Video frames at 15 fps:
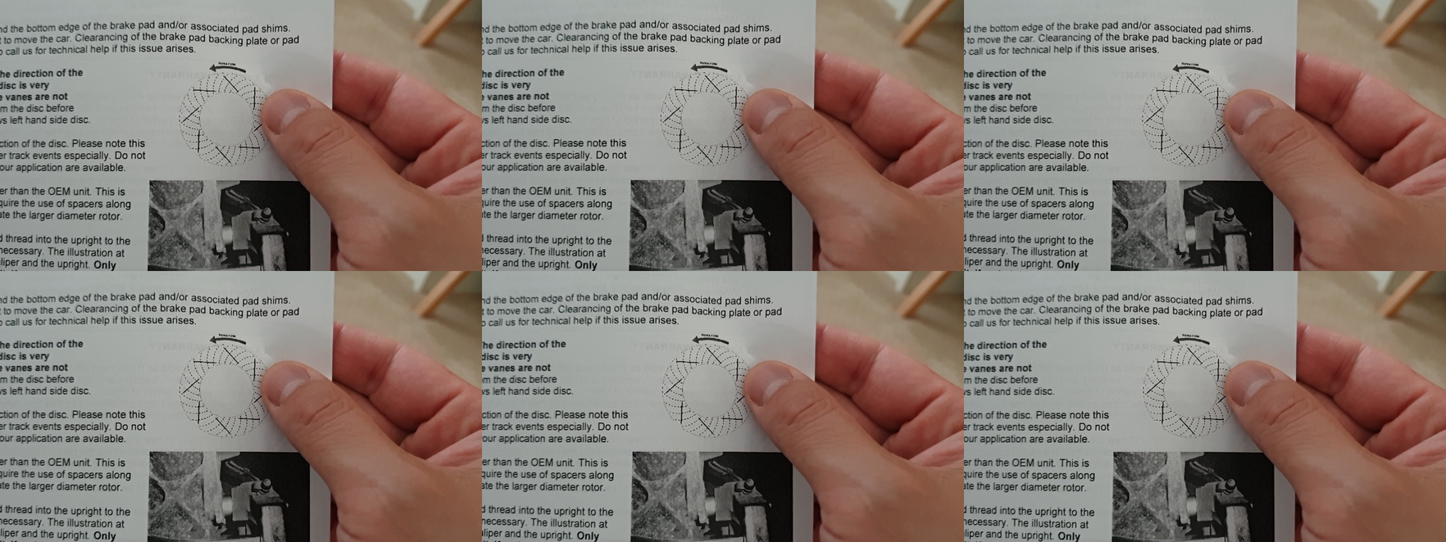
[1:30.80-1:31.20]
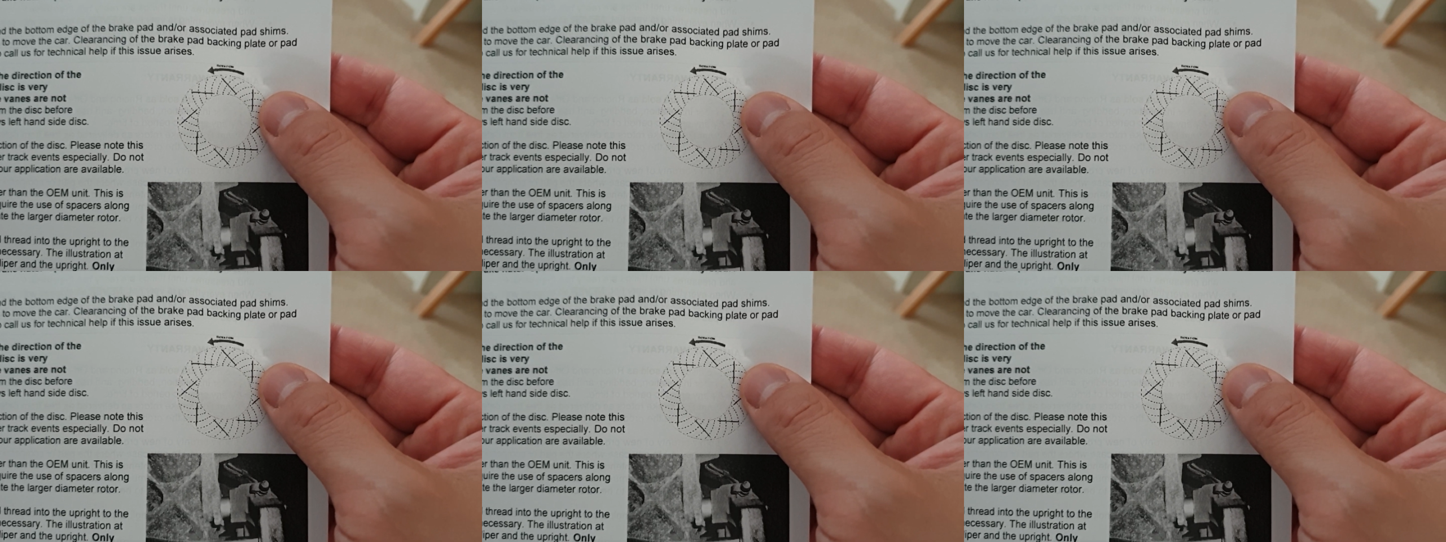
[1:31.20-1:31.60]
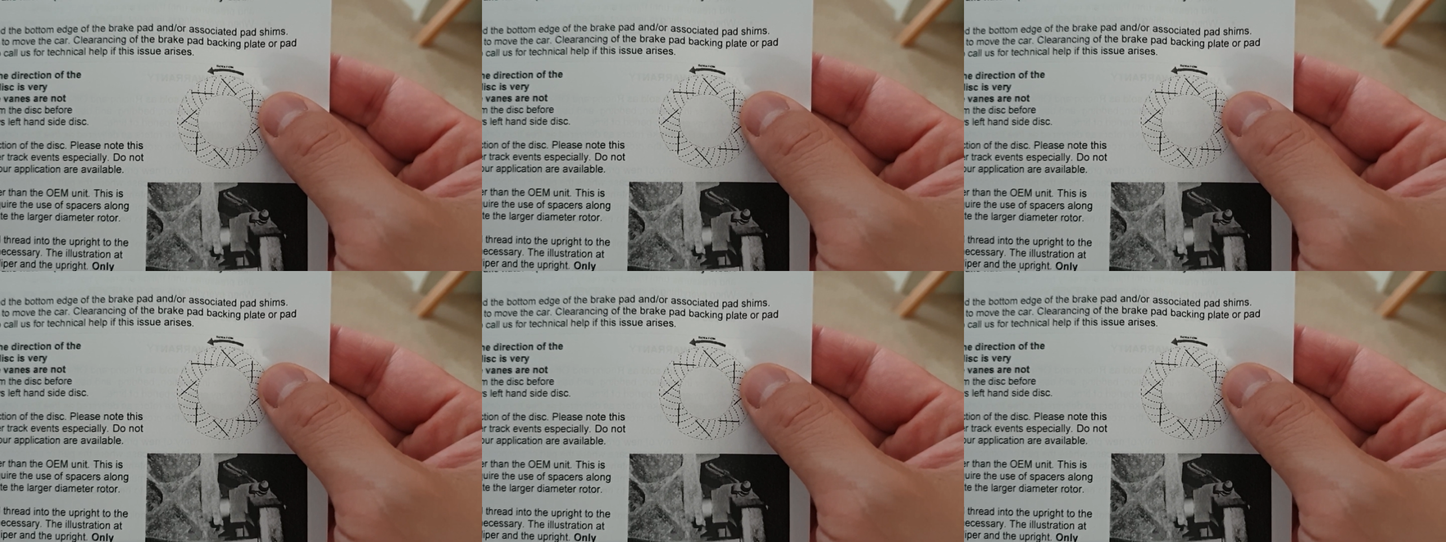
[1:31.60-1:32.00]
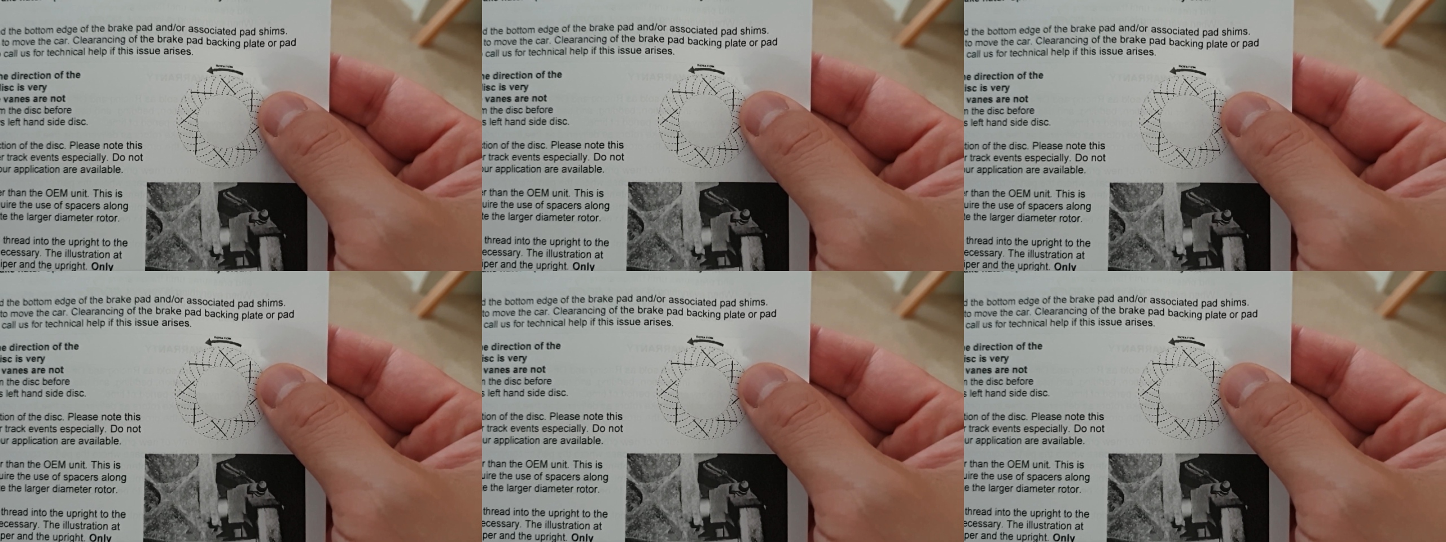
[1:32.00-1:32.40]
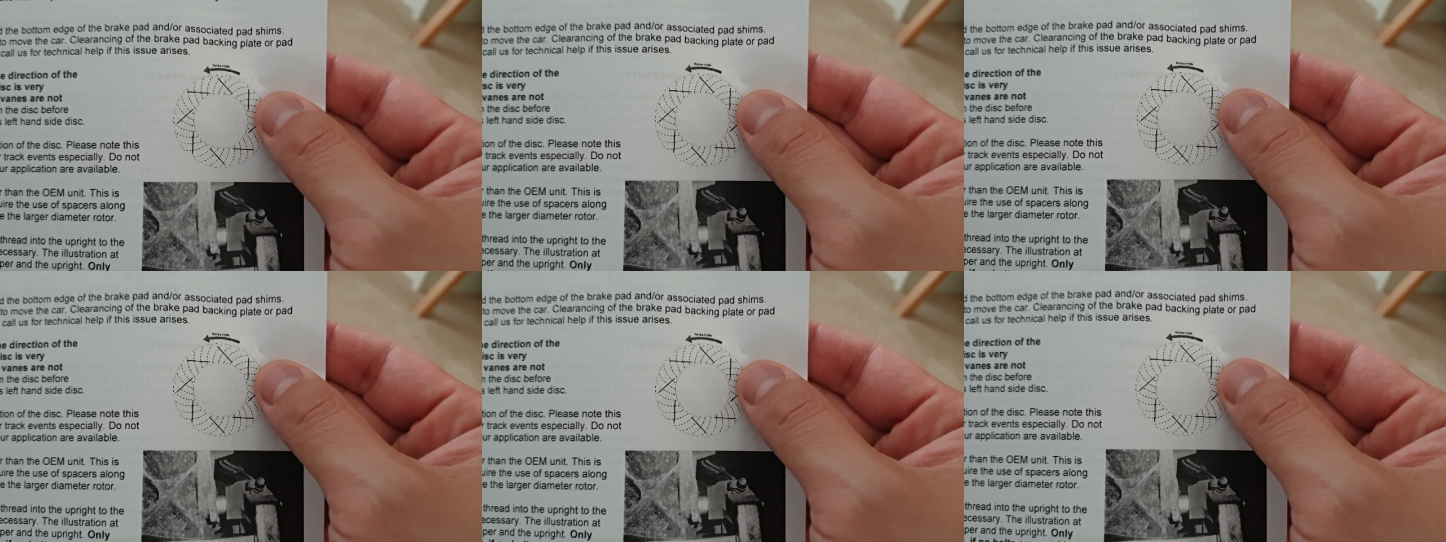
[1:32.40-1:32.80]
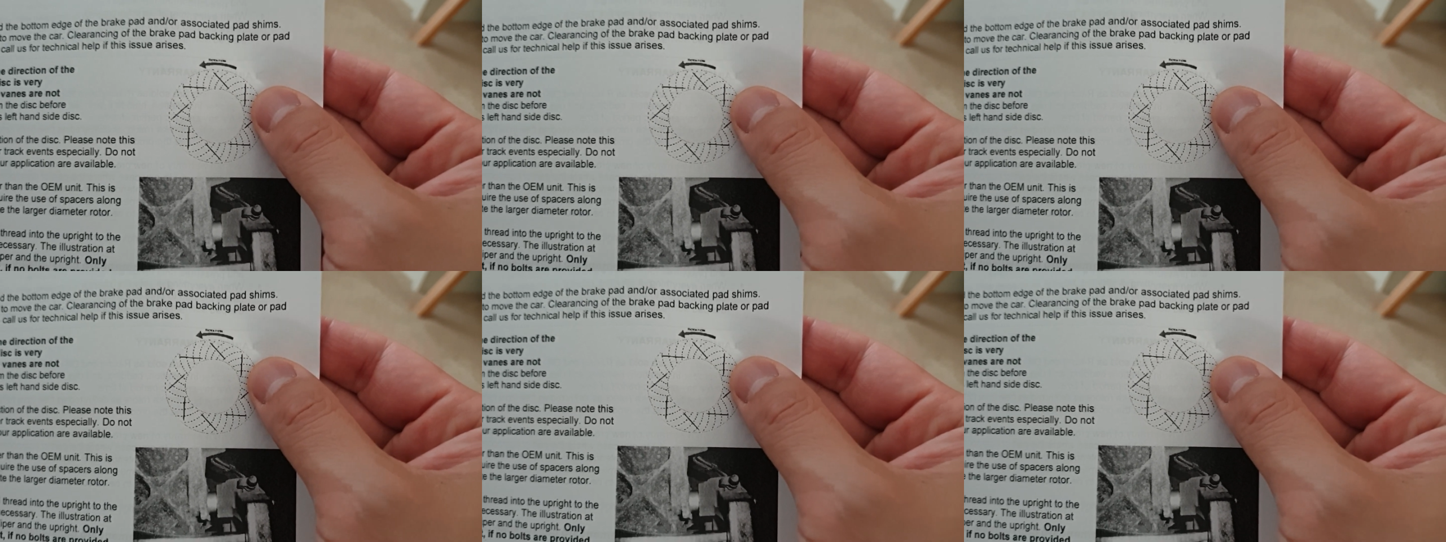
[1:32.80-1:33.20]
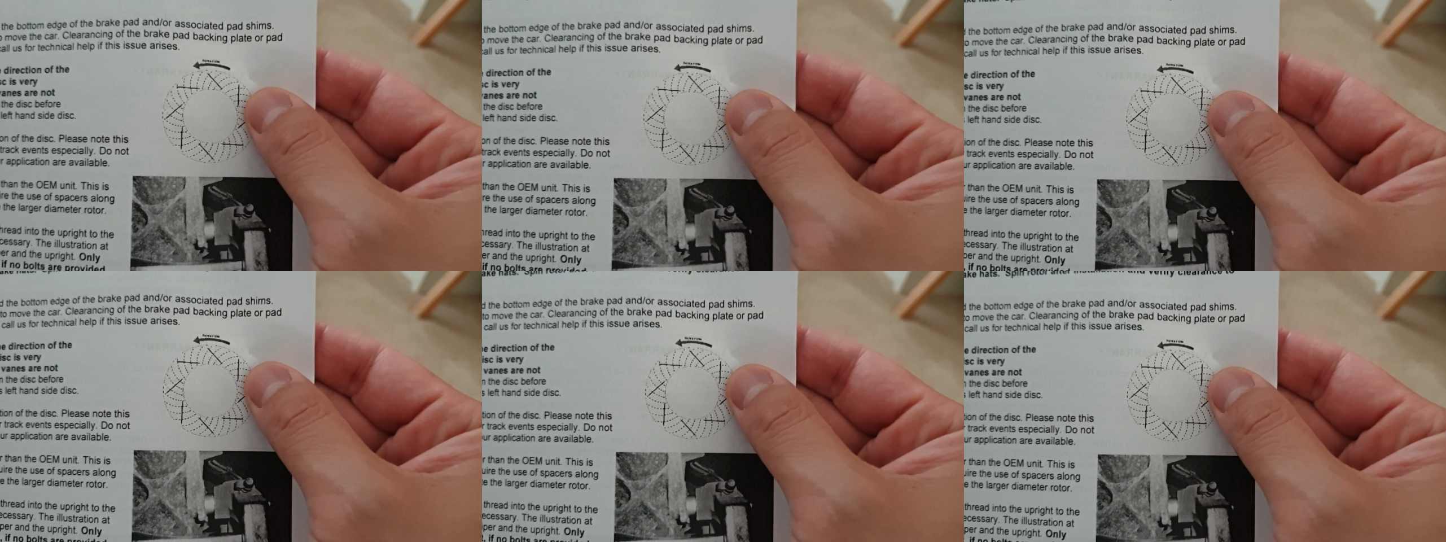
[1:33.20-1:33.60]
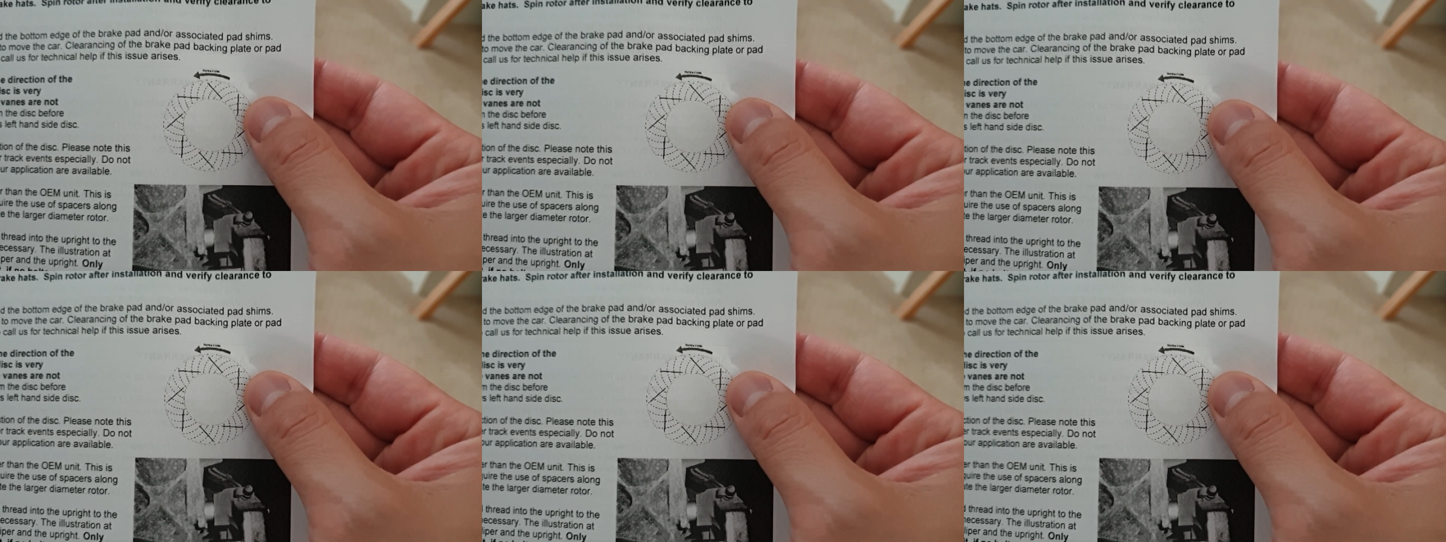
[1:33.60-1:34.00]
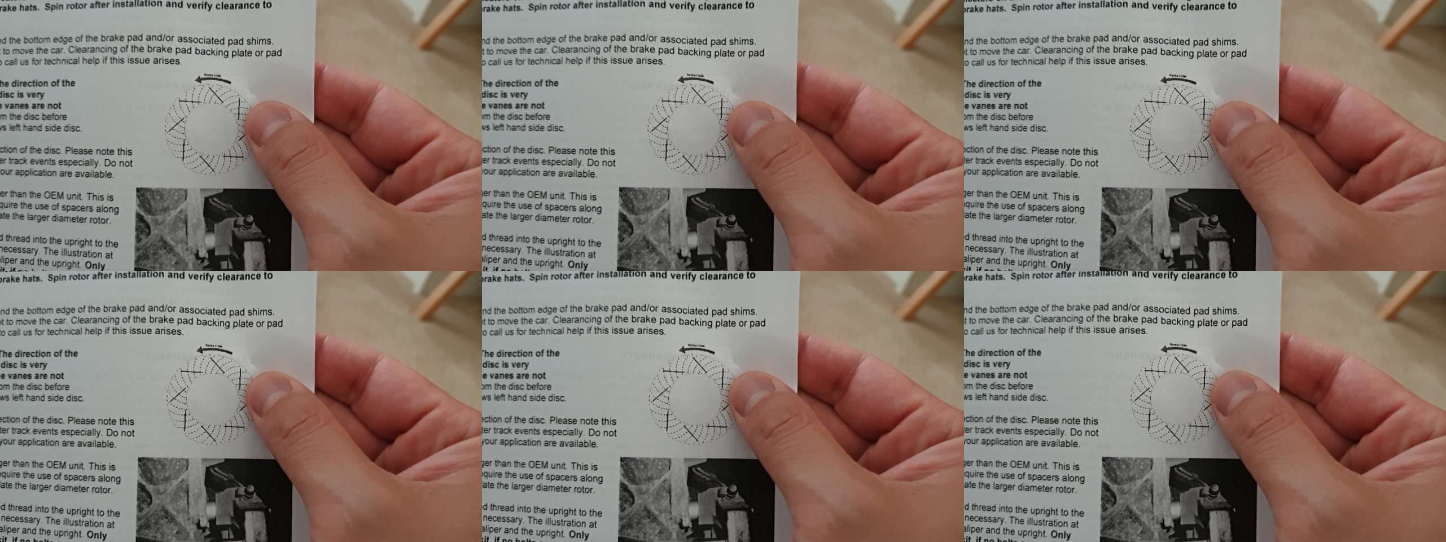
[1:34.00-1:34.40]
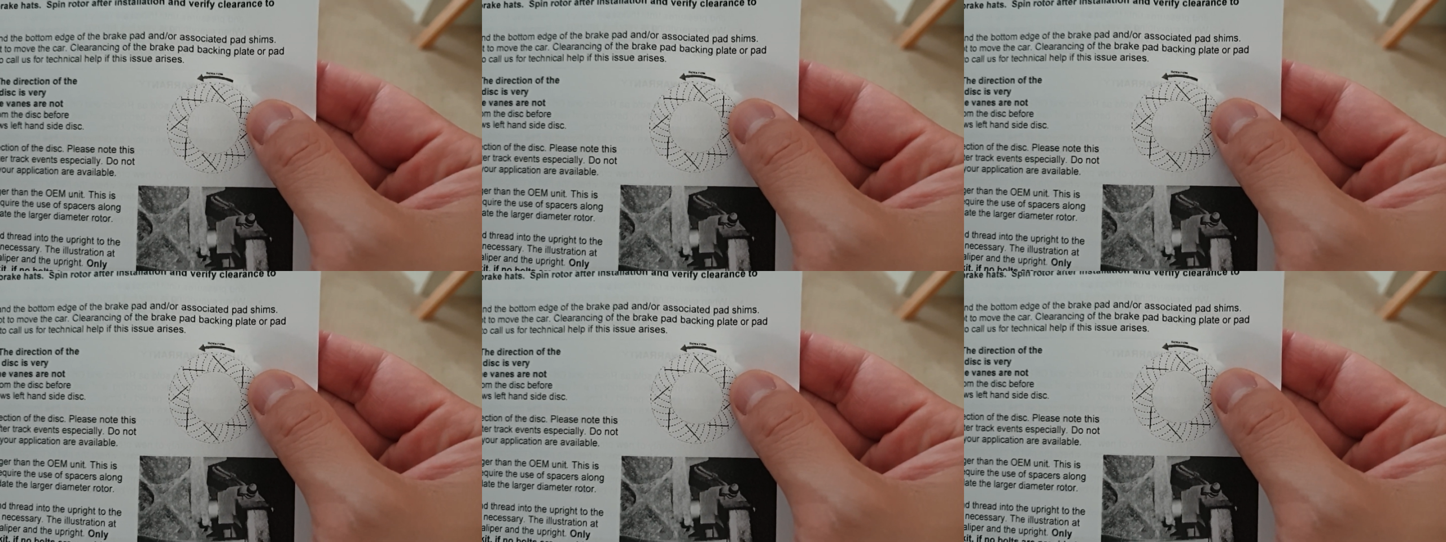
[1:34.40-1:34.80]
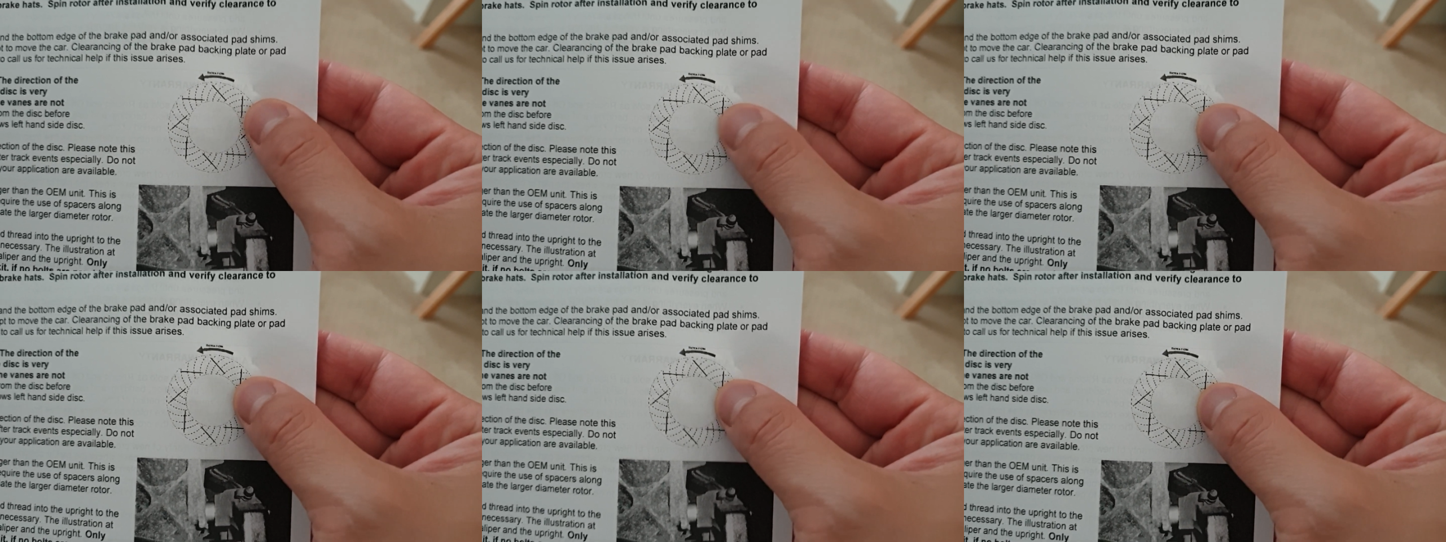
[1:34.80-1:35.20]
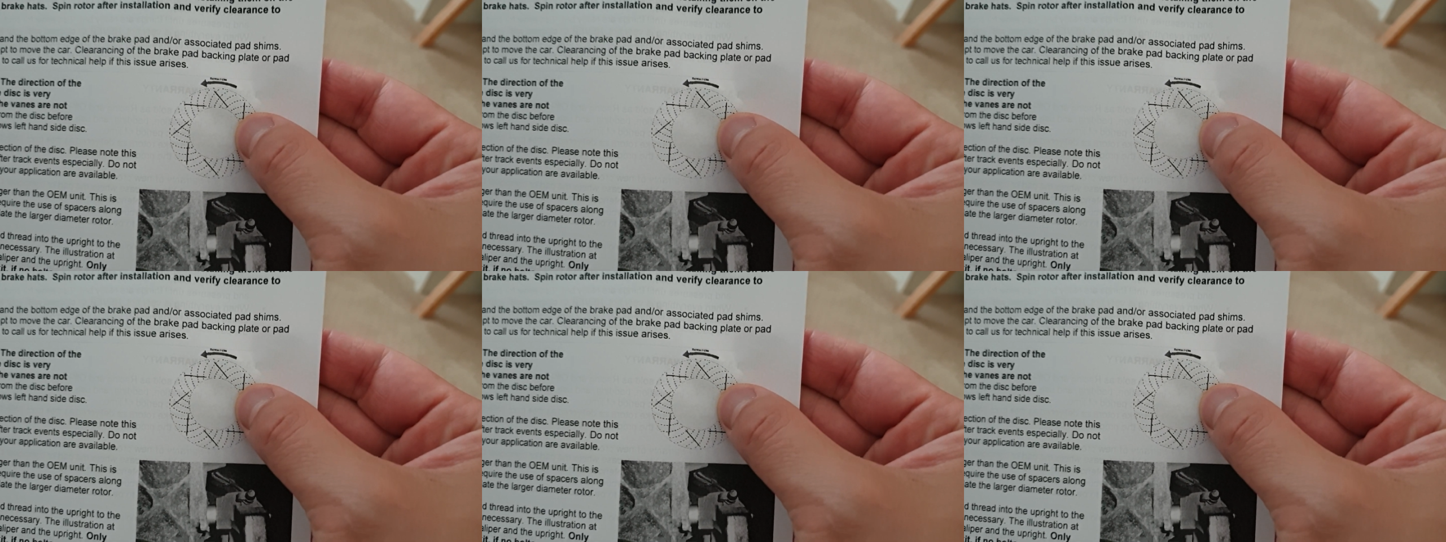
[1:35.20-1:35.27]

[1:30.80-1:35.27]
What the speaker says: (no speaker visible)